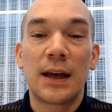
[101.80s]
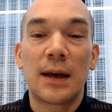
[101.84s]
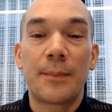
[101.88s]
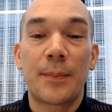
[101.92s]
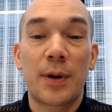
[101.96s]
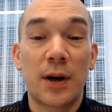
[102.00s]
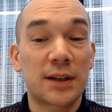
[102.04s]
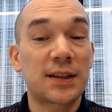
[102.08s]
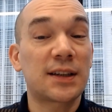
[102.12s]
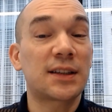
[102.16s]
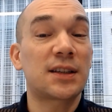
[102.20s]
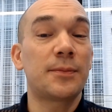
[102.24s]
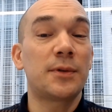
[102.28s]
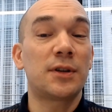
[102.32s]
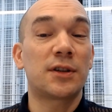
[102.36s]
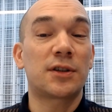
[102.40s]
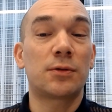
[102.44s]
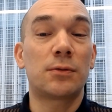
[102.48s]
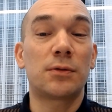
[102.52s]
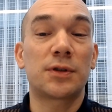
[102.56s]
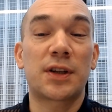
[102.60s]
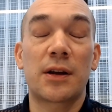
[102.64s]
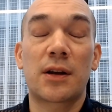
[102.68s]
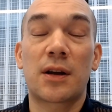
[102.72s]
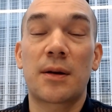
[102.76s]
Participants
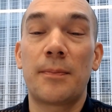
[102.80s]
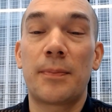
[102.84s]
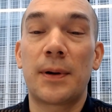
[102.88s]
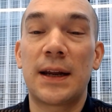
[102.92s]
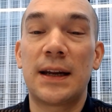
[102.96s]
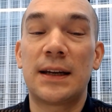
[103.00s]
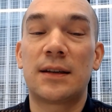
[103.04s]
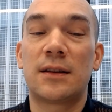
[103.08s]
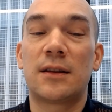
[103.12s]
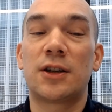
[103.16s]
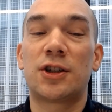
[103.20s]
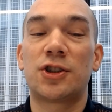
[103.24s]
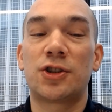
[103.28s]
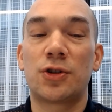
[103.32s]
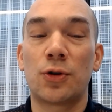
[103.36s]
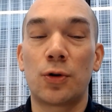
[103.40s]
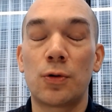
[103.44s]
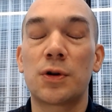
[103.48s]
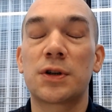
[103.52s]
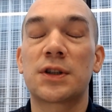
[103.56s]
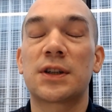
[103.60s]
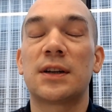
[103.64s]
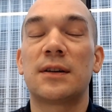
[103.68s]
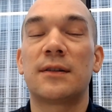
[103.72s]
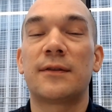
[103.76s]
also completed the
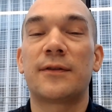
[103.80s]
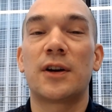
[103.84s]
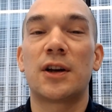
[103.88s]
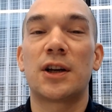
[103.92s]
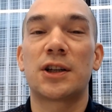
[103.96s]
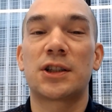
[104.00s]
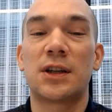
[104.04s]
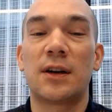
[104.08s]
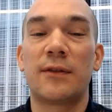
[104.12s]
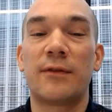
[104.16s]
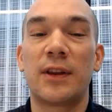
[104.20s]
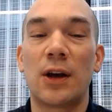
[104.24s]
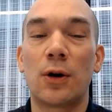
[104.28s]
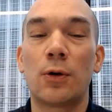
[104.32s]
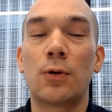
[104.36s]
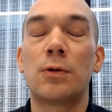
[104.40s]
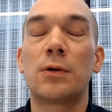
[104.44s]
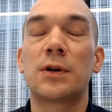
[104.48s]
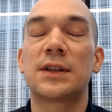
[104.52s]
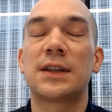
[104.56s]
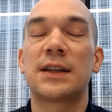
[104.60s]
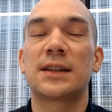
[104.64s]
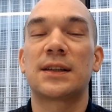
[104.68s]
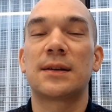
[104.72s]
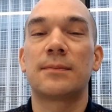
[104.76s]
shortened version of the
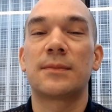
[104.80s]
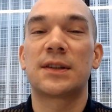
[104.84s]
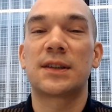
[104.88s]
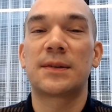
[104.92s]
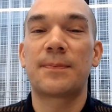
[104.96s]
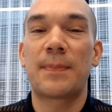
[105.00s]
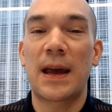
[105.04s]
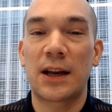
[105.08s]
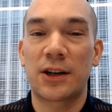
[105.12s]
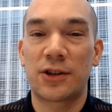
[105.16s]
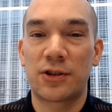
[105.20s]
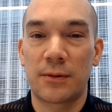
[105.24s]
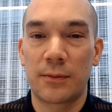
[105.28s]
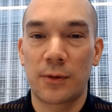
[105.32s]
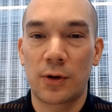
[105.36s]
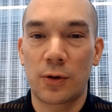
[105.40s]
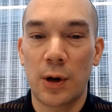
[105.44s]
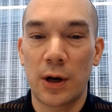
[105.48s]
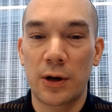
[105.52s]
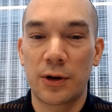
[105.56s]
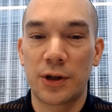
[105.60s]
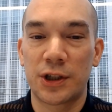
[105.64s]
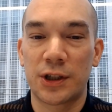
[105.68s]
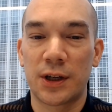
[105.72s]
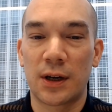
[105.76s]
Autism Spectrum
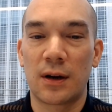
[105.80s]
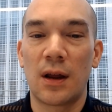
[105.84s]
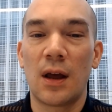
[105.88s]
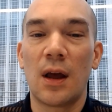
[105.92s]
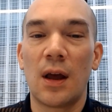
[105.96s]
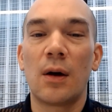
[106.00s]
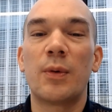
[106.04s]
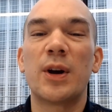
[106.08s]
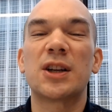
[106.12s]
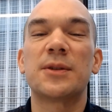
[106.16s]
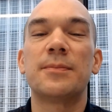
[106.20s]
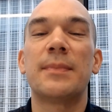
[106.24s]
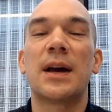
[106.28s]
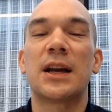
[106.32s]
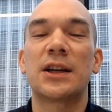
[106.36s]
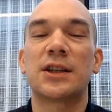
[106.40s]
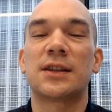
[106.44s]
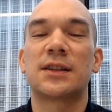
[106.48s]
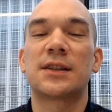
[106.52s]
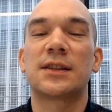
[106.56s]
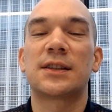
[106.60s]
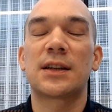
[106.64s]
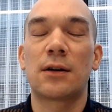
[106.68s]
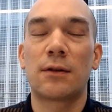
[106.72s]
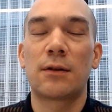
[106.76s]
Quotient, which
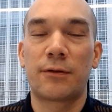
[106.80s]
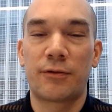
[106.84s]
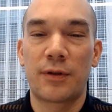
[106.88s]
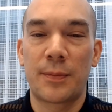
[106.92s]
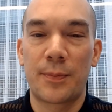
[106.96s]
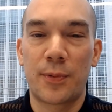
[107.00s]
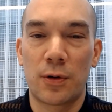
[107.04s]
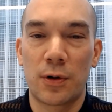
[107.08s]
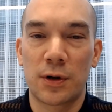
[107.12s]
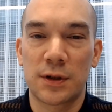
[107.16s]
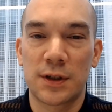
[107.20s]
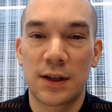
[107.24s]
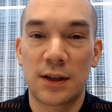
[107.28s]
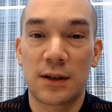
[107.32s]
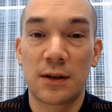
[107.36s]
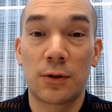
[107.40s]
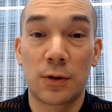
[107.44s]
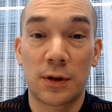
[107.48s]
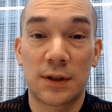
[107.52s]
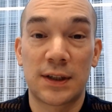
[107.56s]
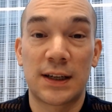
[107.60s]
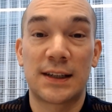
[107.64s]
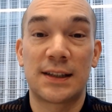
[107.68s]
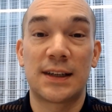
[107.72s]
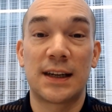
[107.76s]
measures self-reported
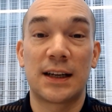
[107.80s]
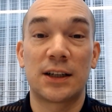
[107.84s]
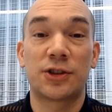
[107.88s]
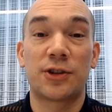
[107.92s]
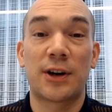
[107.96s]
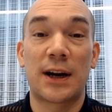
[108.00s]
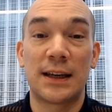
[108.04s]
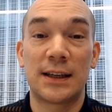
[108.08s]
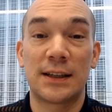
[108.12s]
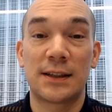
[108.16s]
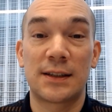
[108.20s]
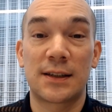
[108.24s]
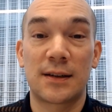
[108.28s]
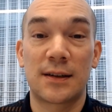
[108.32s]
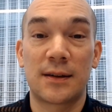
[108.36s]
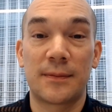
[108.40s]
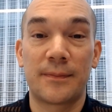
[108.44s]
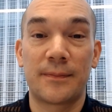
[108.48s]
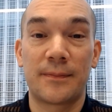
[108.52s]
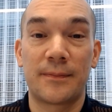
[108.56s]
autistic traits.